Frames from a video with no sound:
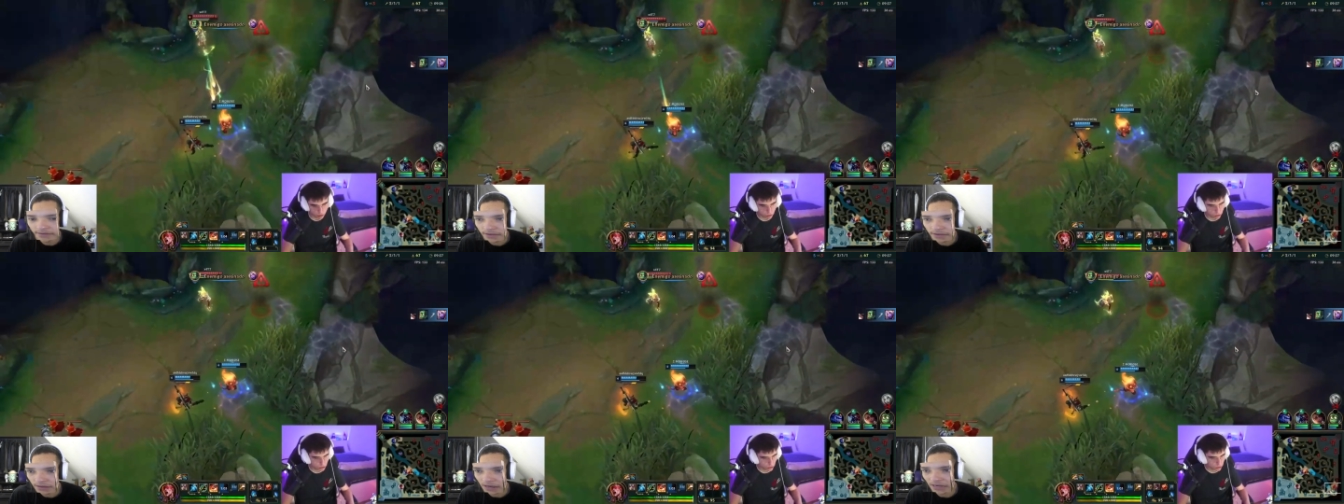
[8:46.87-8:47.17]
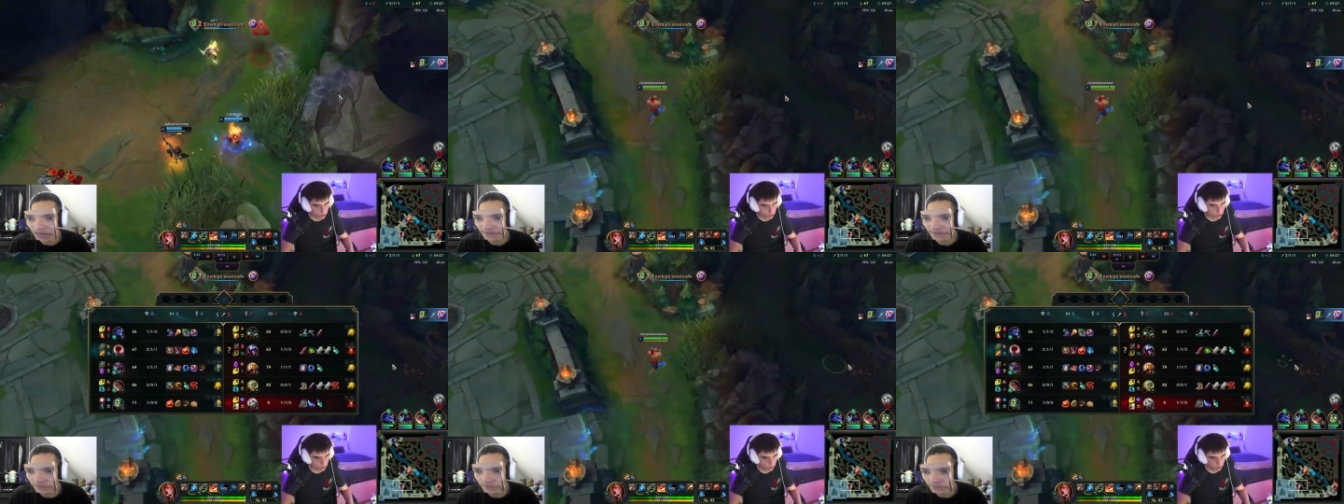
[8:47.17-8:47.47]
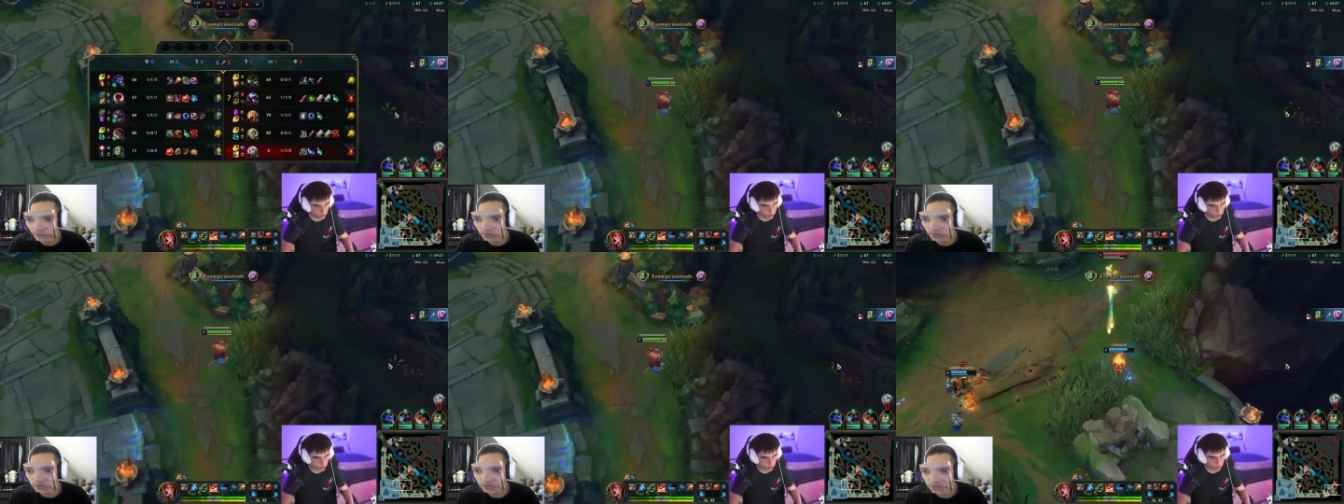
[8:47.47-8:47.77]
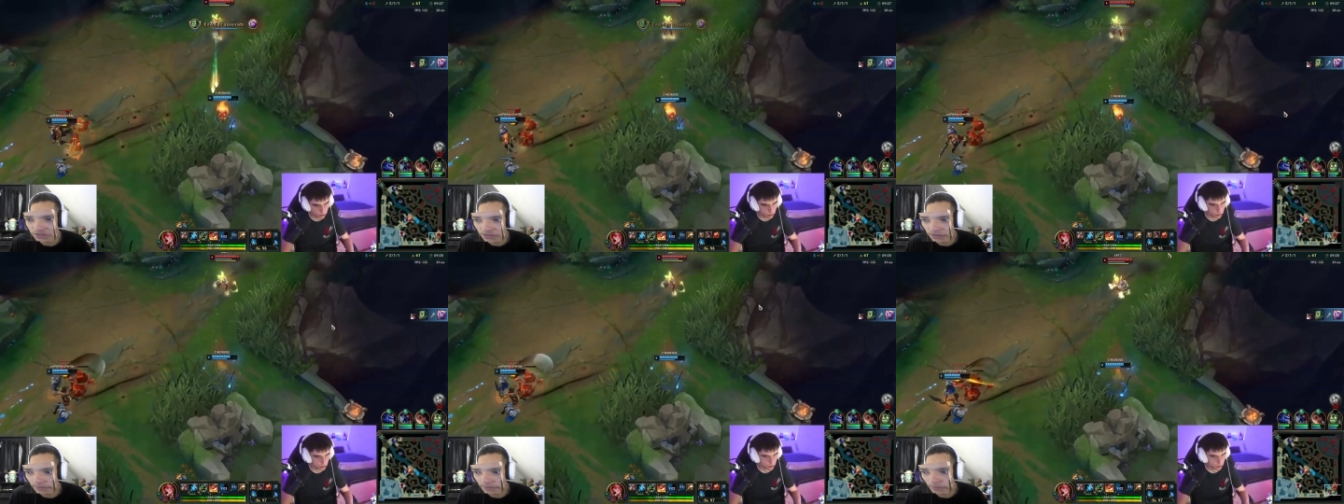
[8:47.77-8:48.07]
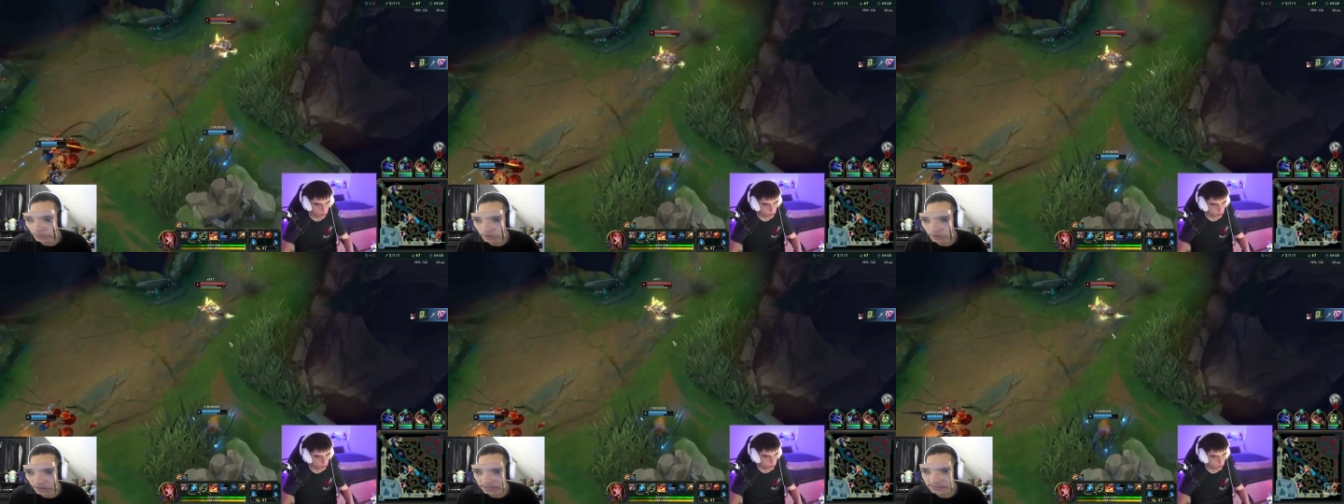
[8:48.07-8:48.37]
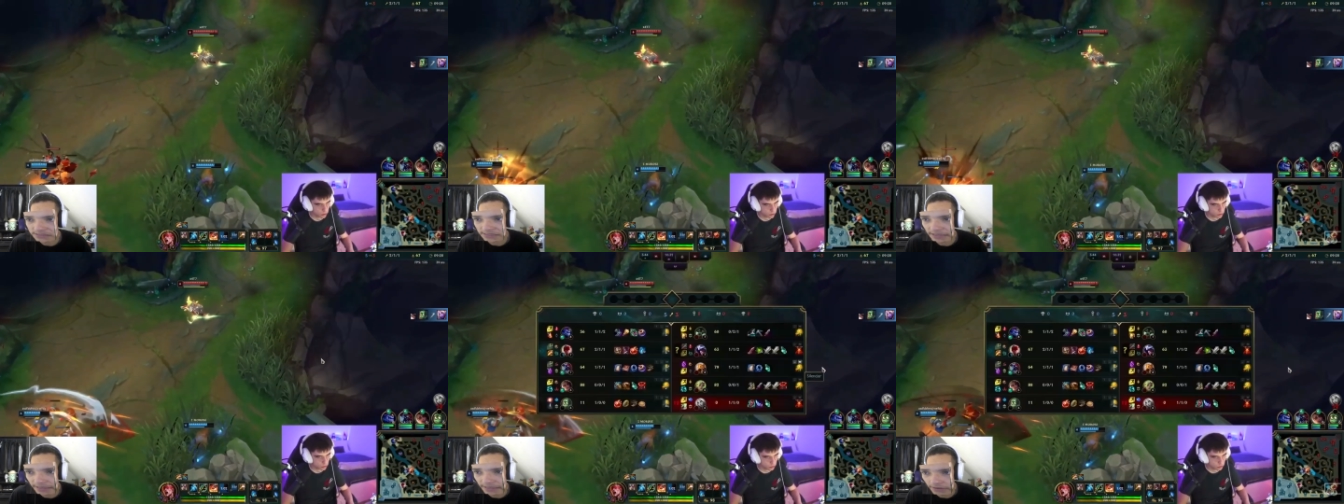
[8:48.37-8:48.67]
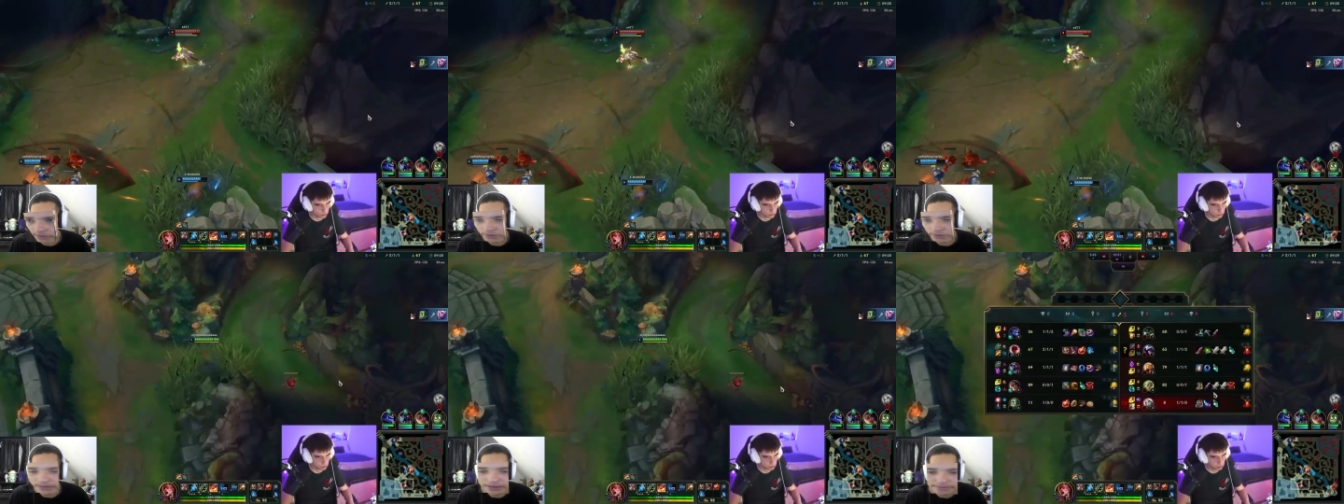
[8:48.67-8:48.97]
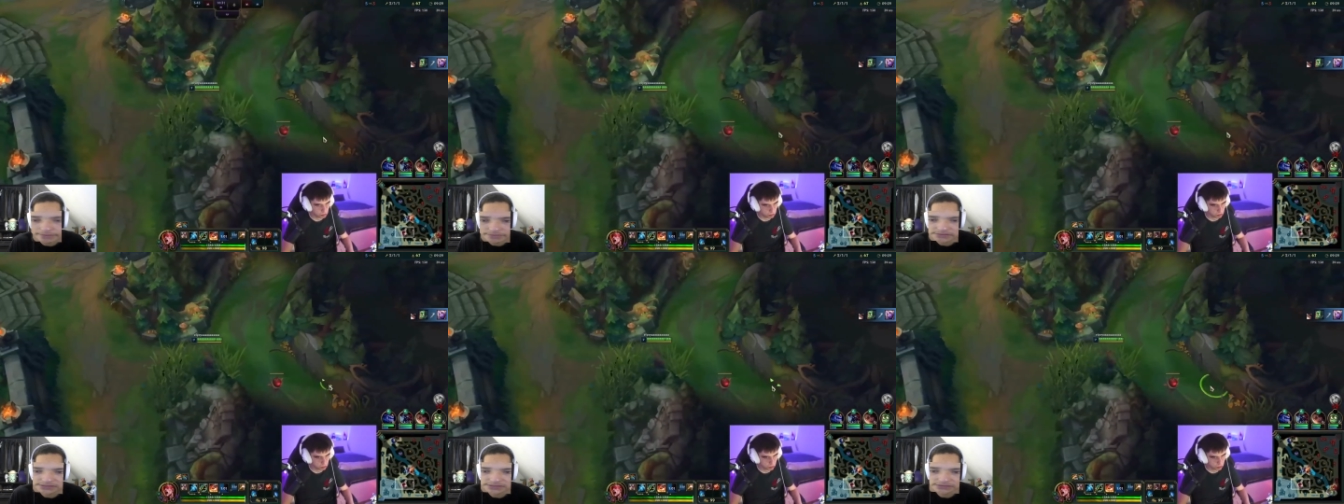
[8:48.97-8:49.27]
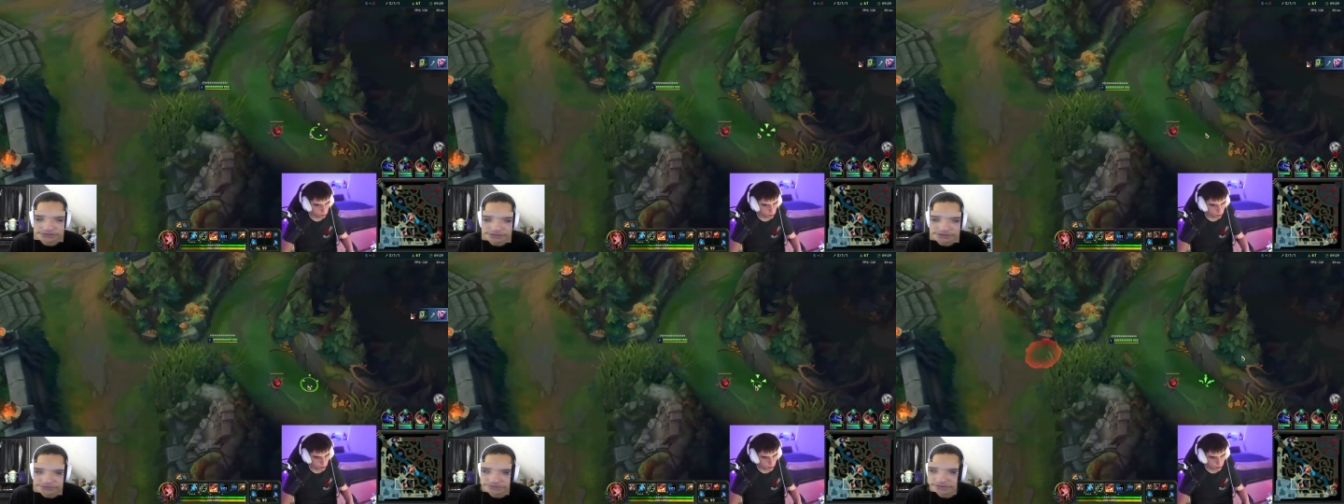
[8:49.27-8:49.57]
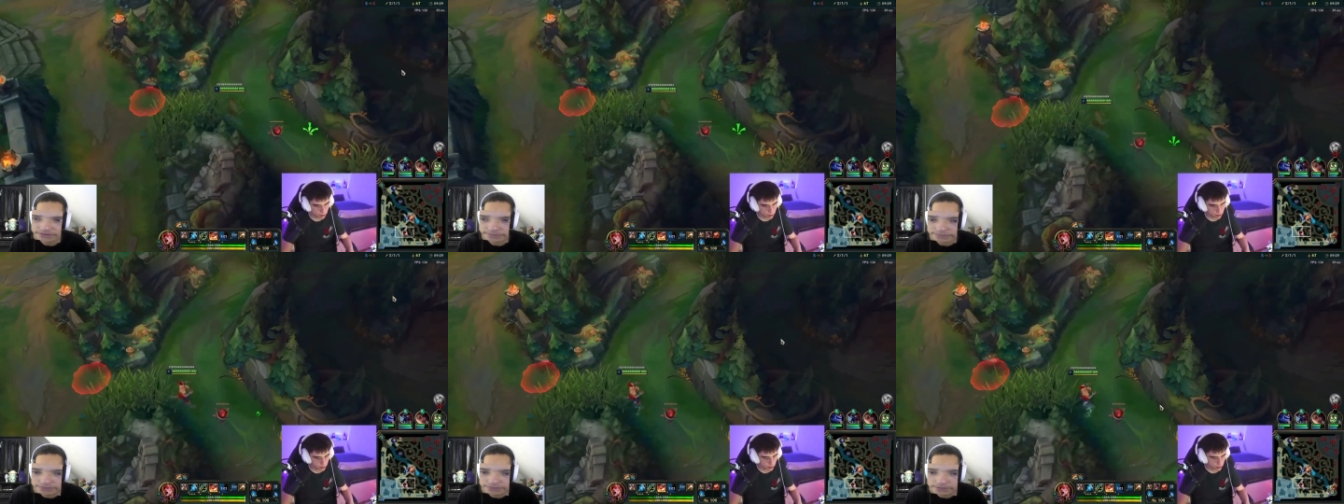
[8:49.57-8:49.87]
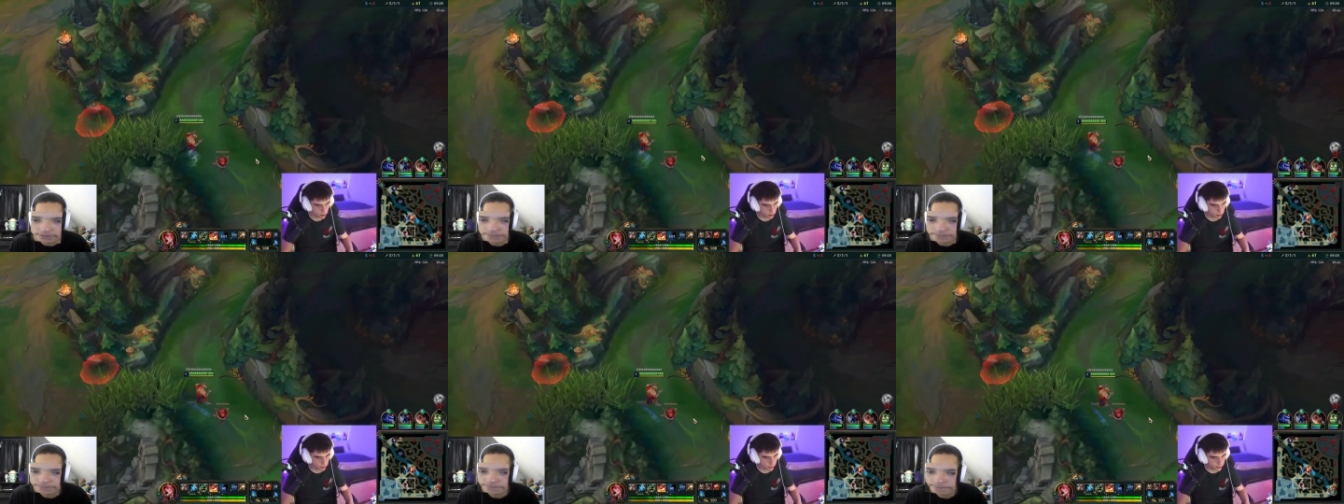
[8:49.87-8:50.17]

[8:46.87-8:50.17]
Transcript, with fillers: Kind of unfortunate. Amumu gets the kill there, but still good for the bot.